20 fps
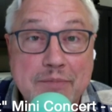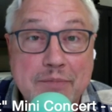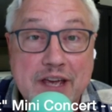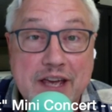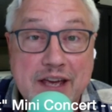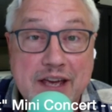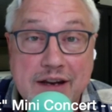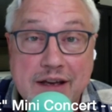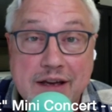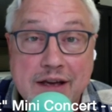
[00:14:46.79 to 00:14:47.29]

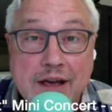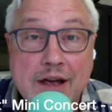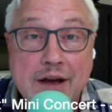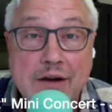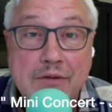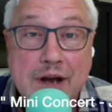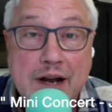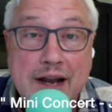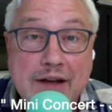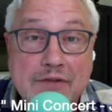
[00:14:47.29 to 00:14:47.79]
again
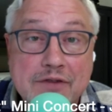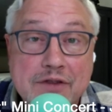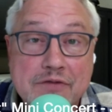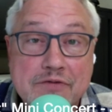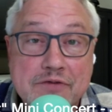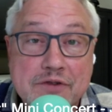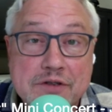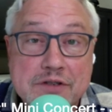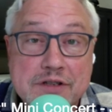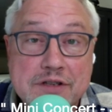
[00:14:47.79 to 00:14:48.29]
right after the
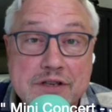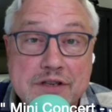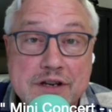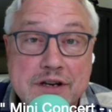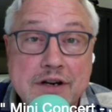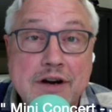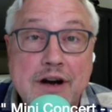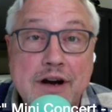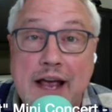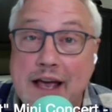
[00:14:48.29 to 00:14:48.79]
first of the year.